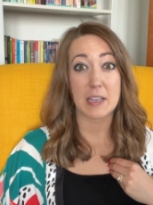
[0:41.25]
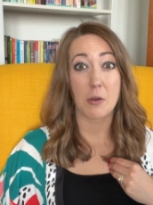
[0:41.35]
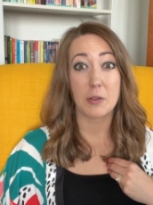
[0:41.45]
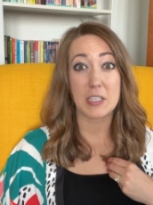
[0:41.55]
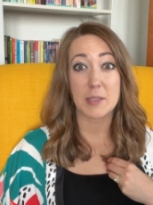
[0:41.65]
the
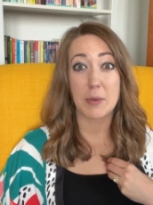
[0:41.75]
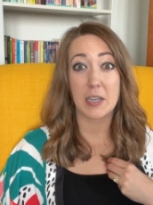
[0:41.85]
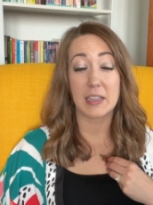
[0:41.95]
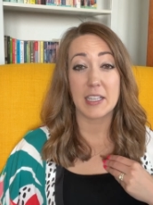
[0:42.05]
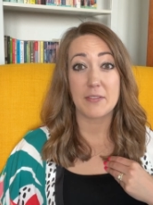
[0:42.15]
Holy
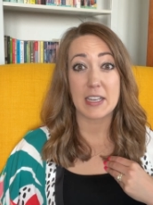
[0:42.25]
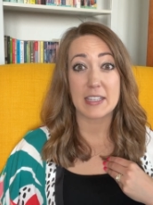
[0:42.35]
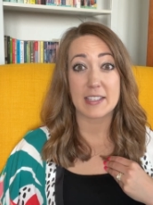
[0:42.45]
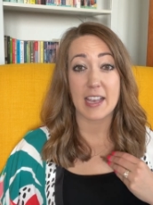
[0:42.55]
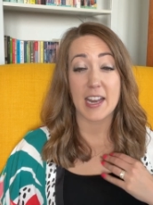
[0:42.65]
Spirit living
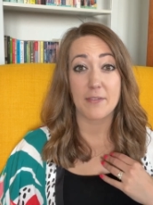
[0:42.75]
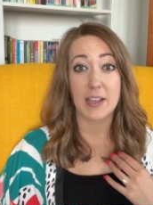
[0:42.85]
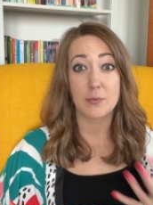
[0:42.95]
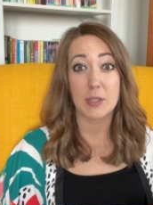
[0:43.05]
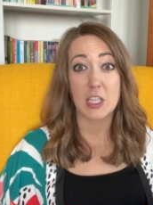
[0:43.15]
inside of
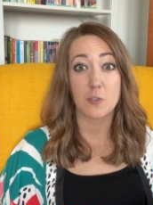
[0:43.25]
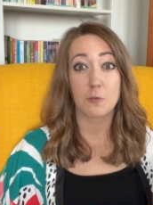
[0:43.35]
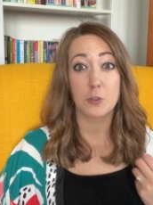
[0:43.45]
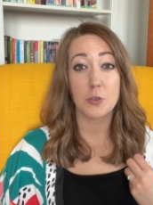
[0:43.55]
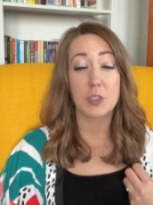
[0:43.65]
us with these
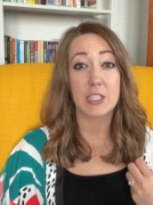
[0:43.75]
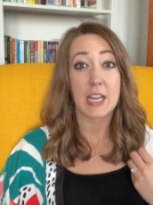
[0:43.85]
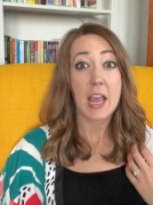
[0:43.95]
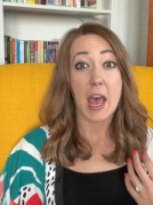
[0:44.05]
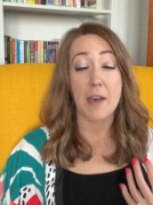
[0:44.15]
fruits
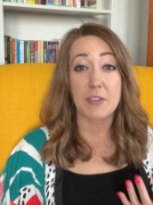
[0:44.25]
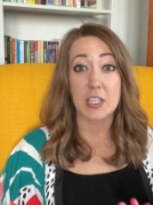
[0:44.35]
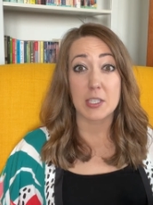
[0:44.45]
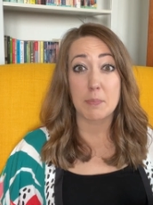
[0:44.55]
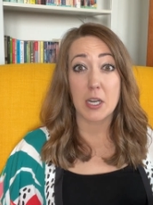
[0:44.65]
of the
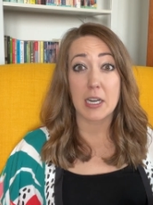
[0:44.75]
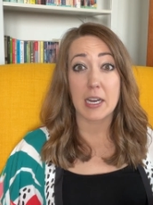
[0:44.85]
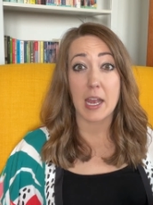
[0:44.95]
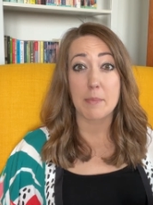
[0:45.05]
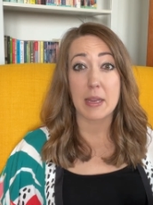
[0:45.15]
Spirit
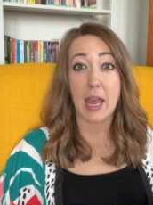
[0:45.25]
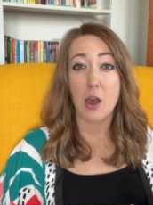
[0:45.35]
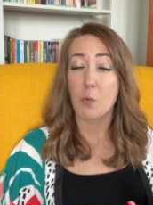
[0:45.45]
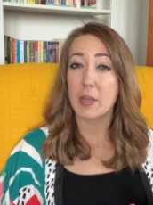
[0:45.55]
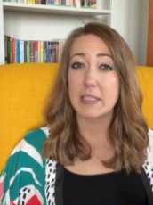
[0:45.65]
coming
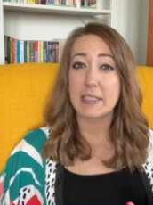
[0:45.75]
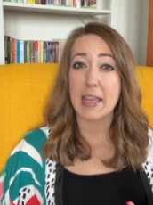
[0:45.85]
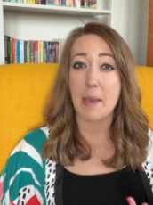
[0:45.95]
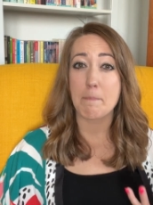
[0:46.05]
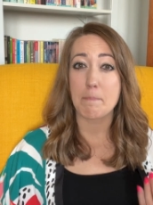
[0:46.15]
out? What does
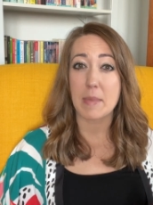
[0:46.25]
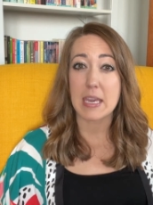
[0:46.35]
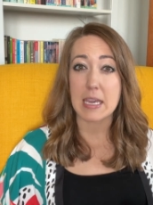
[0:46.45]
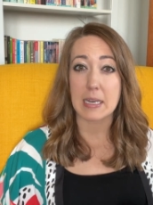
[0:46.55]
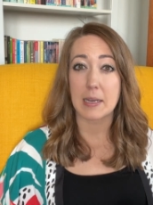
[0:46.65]
that
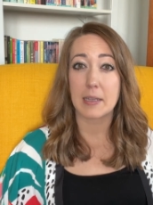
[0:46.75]
mean?